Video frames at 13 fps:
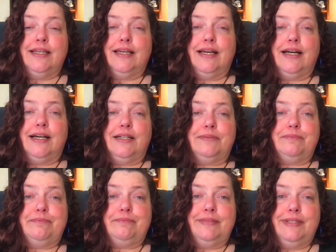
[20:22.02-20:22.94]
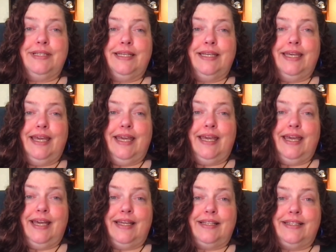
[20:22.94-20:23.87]

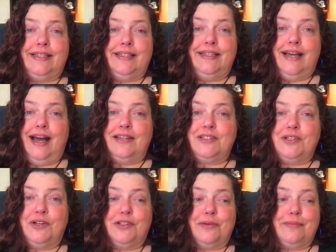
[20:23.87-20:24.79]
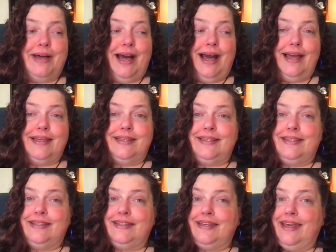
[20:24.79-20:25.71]
And I told him I
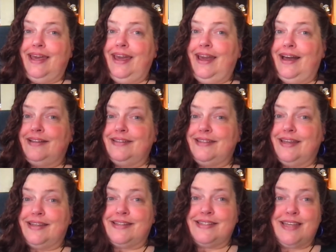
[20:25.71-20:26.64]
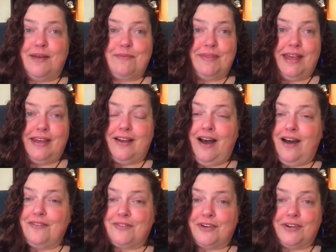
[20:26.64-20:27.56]
can't accept that
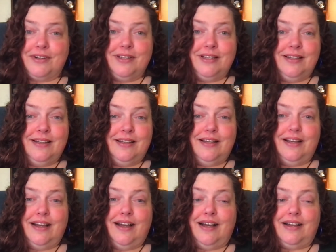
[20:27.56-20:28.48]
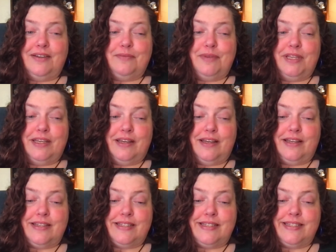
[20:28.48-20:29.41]
offer
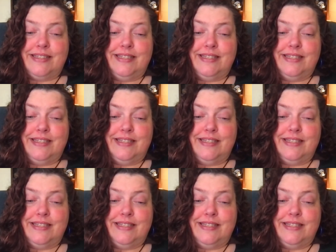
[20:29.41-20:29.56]
because